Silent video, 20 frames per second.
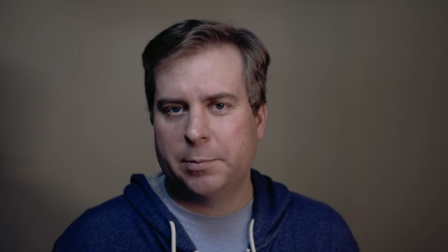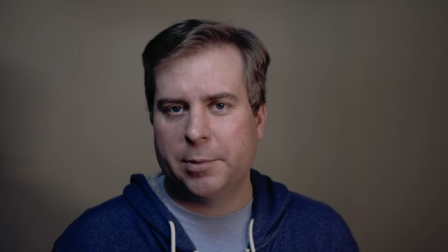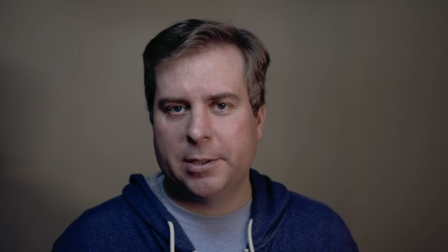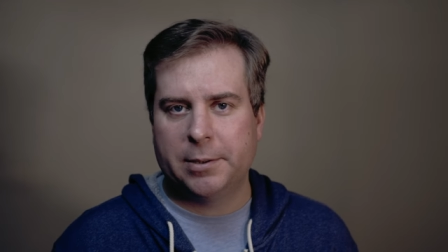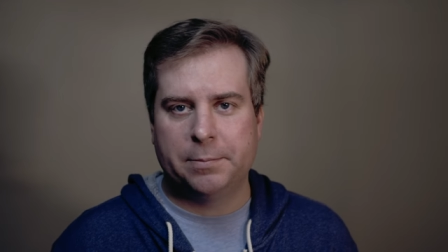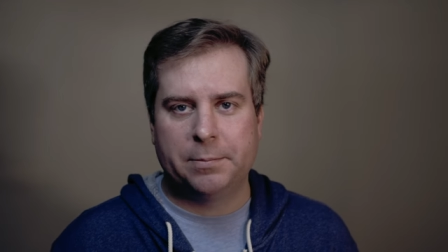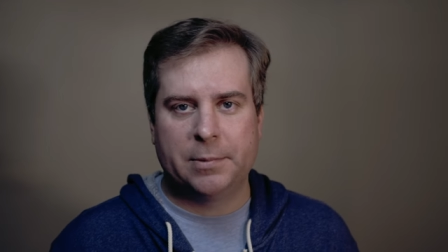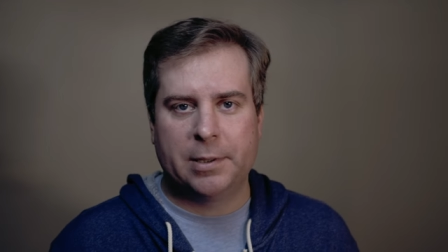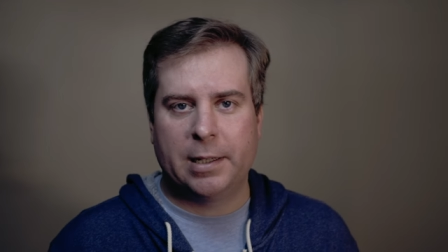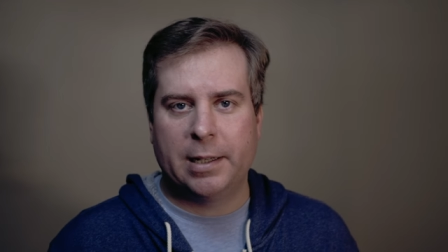
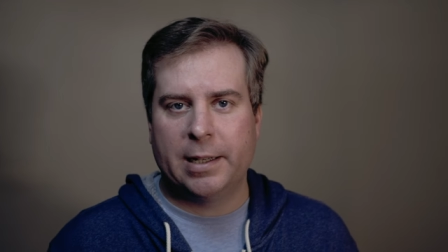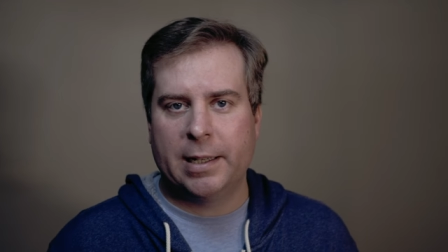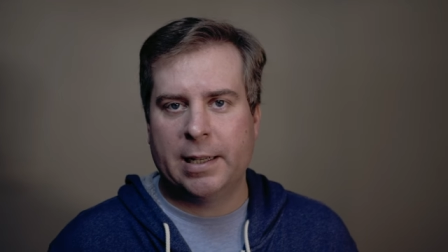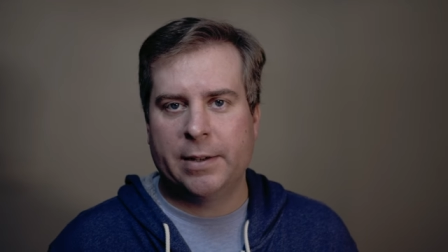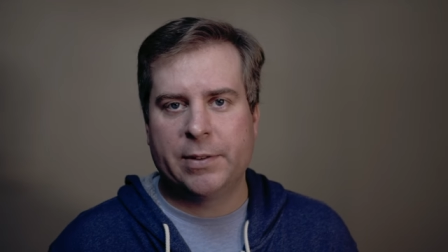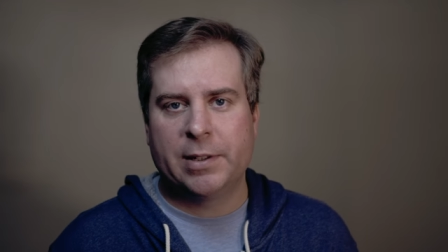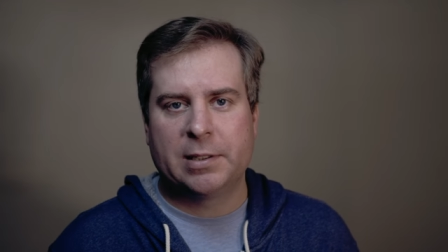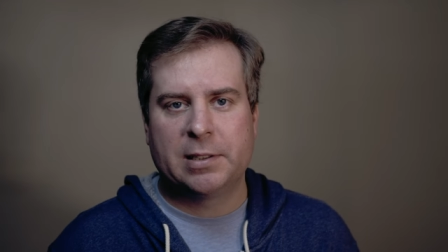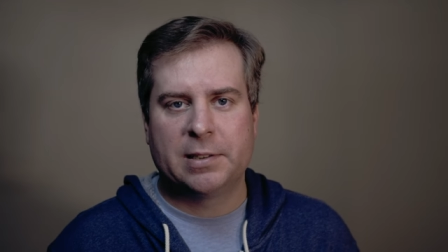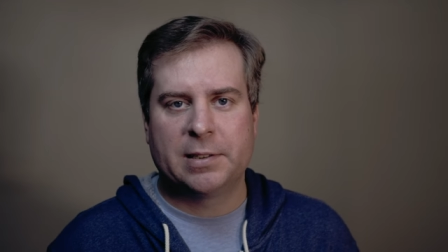but I
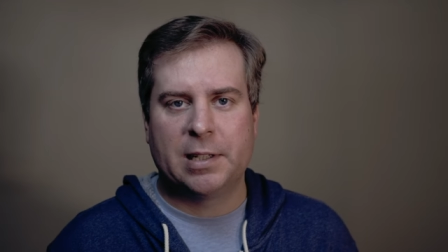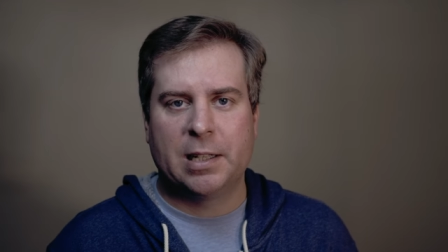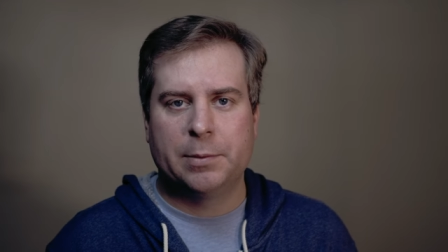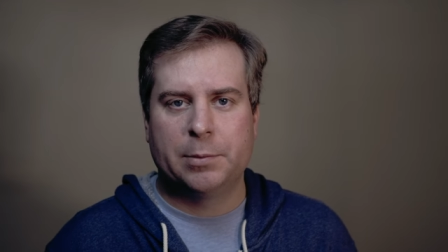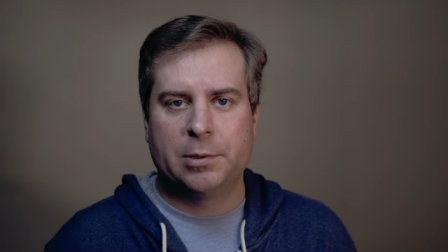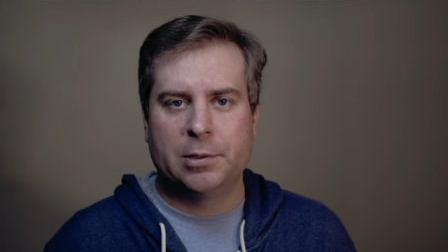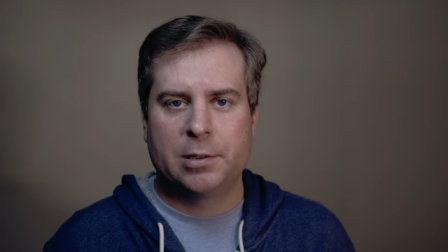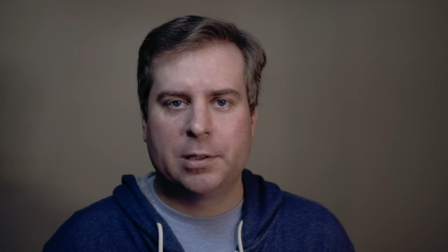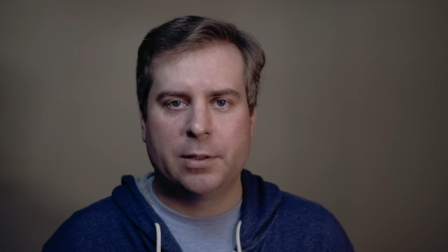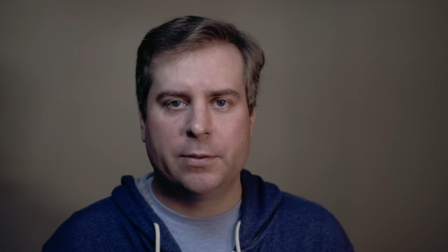have that
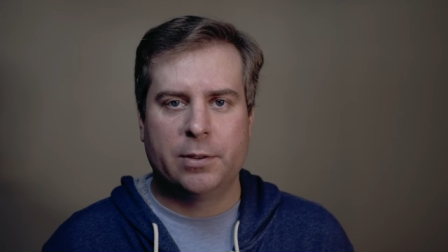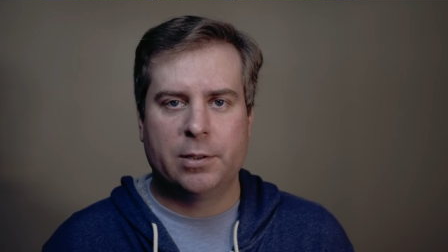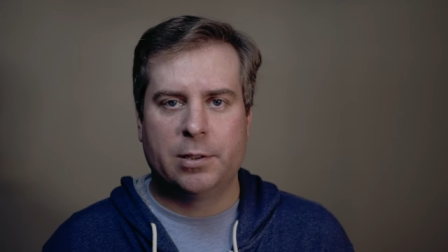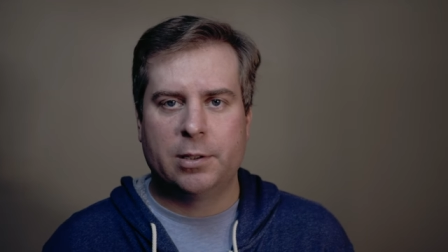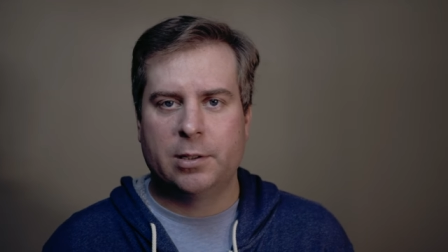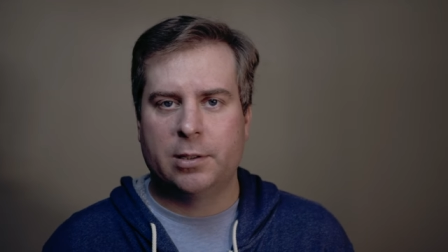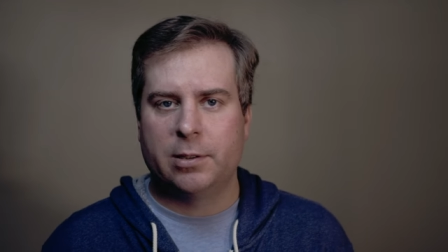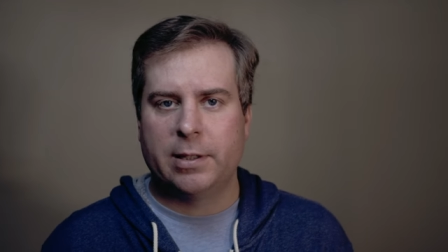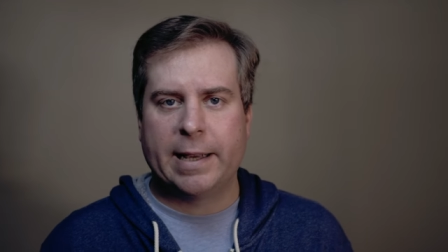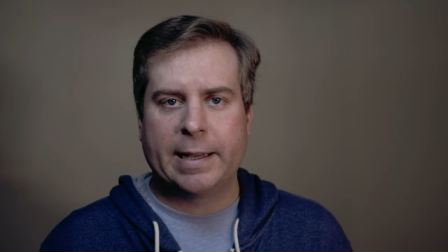disabled given
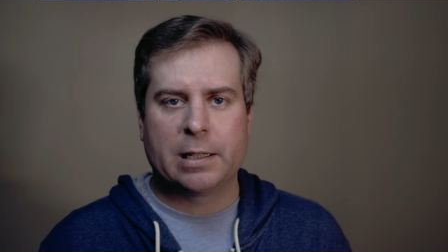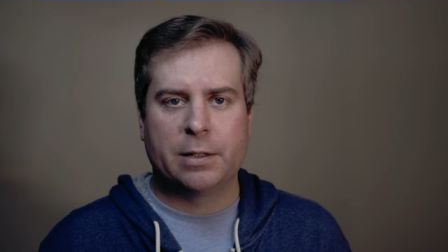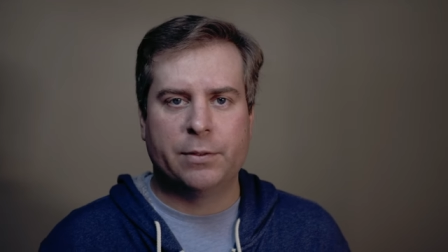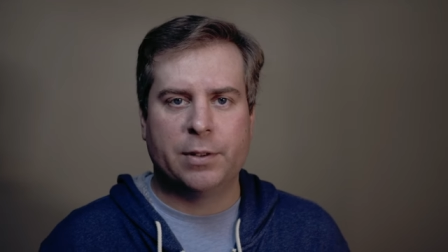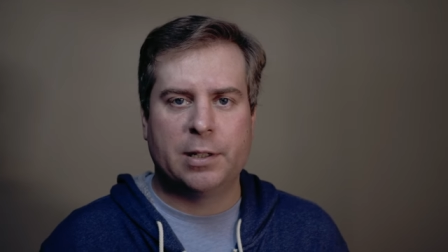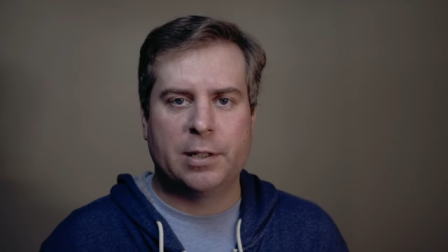the lack of